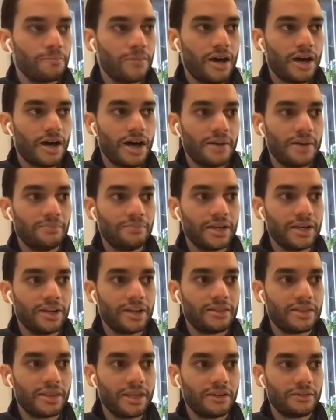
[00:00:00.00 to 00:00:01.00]
And
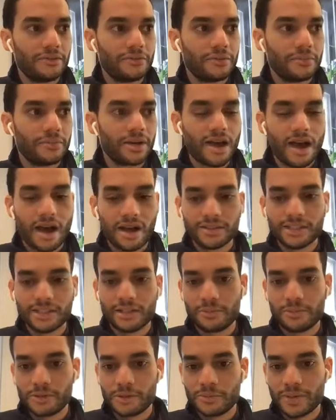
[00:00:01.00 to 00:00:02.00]
I think from a
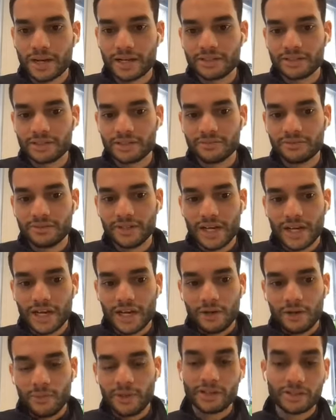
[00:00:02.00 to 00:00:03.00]
content perspective,
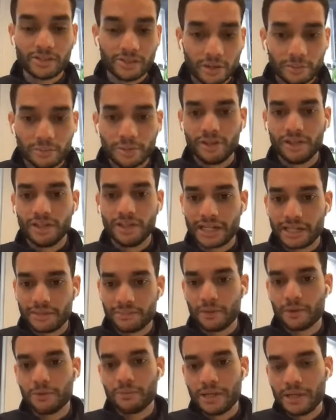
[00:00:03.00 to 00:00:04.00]
we can start pulling in
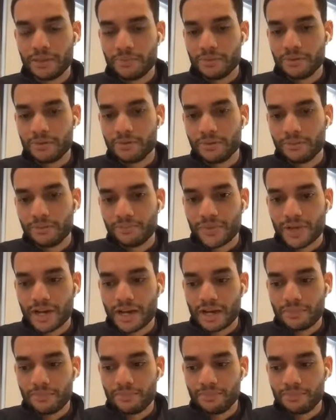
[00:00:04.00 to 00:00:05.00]
more people
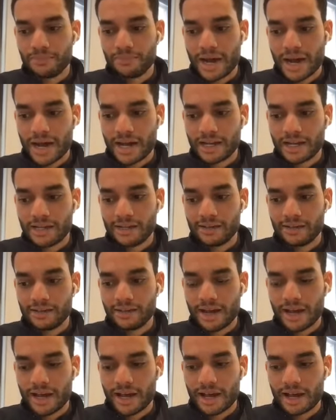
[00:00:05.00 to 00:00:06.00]
by
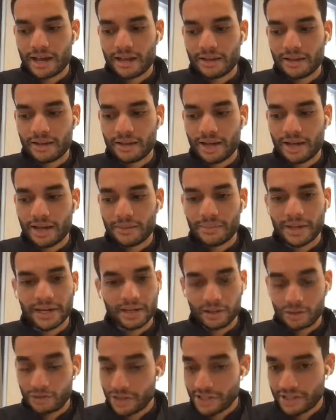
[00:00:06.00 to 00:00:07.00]

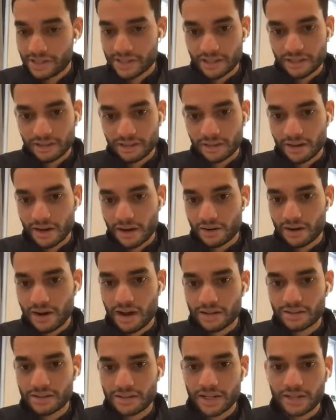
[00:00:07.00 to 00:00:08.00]
increasing our
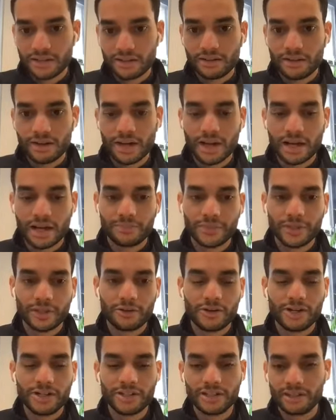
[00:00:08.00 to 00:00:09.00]
content,
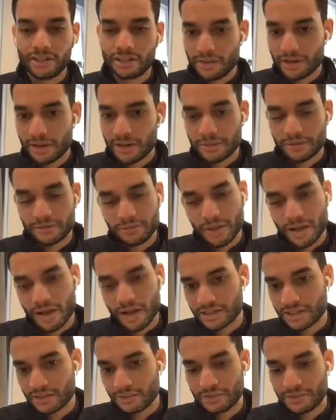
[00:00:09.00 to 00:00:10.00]
increasing the number of
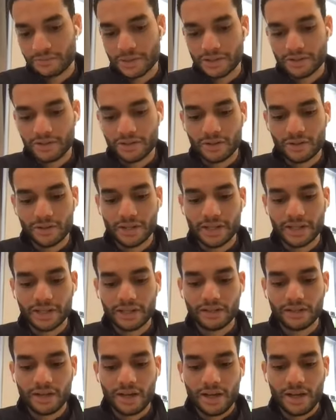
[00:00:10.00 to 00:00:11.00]
blogs that we've been
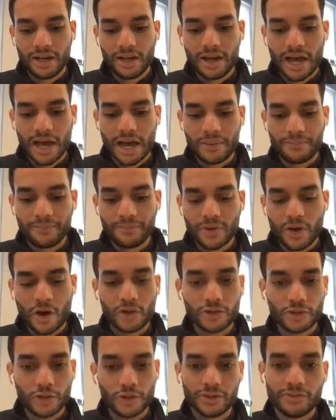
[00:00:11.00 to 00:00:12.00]
doing, and
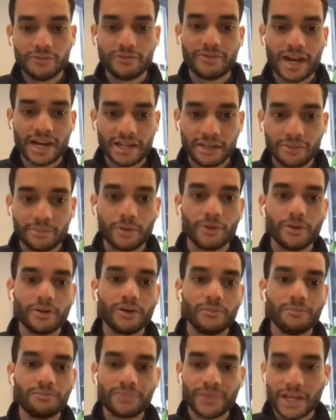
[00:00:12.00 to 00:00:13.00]
also inviting
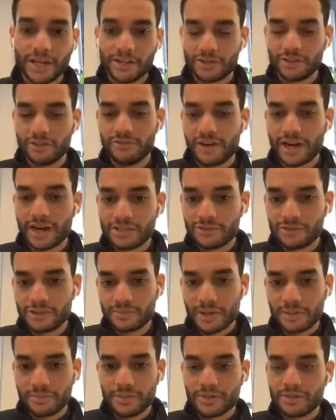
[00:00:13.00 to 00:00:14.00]
more HR advisory
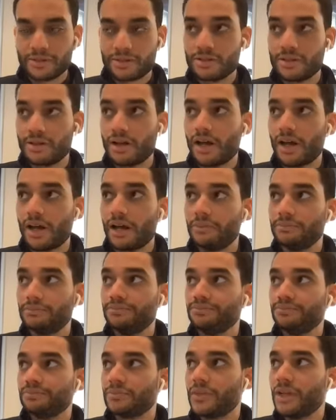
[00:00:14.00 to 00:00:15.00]
members
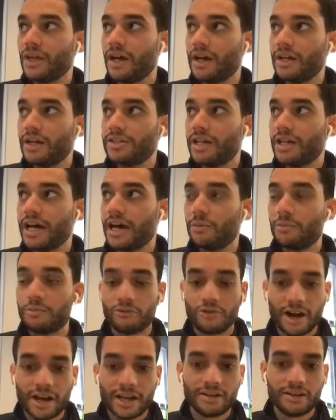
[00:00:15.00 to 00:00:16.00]
to help
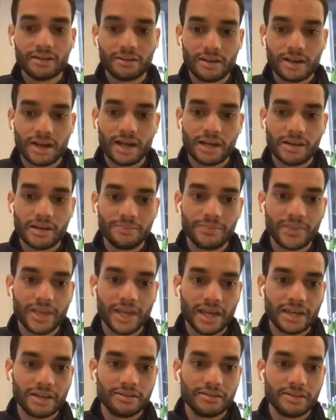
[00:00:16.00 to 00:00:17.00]
write
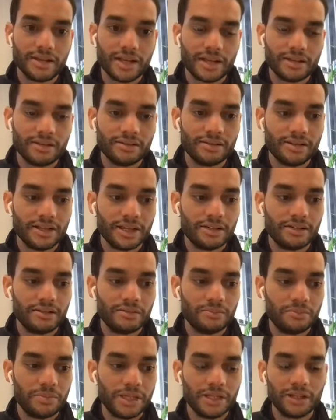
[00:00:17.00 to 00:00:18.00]
and
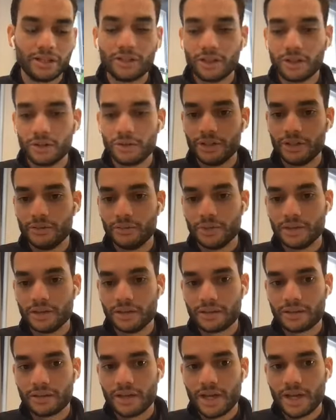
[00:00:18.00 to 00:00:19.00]
be included
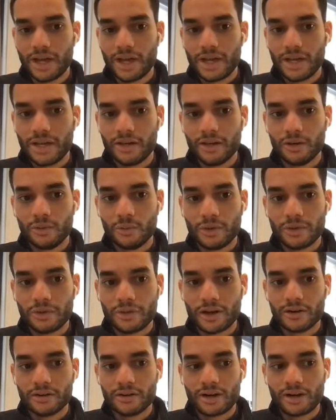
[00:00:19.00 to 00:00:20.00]
with, with
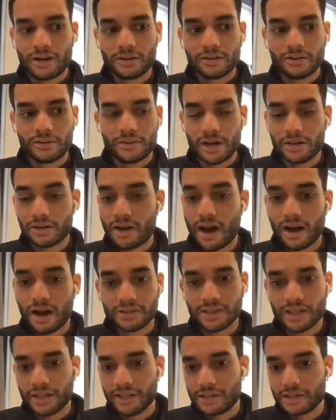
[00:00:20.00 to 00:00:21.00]
our
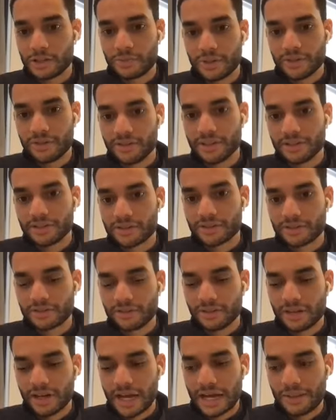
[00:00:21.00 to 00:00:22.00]
content experience.
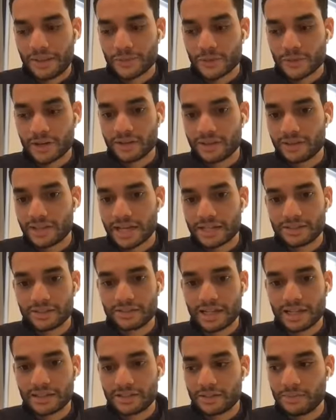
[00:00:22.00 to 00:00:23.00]
So I think
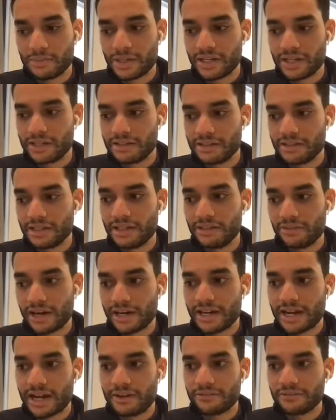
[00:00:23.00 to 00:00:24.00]
that's the biggest need
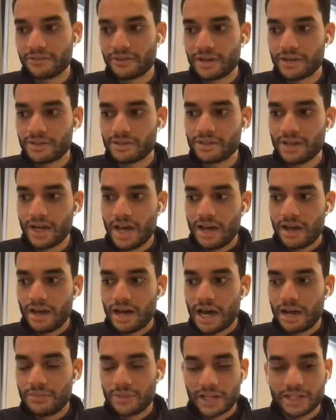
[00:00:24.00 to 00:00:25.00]
right now for us.
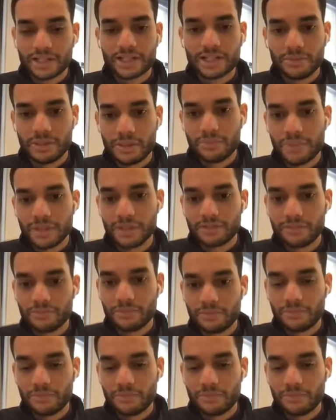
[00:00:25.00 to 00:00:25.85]
That's going to be a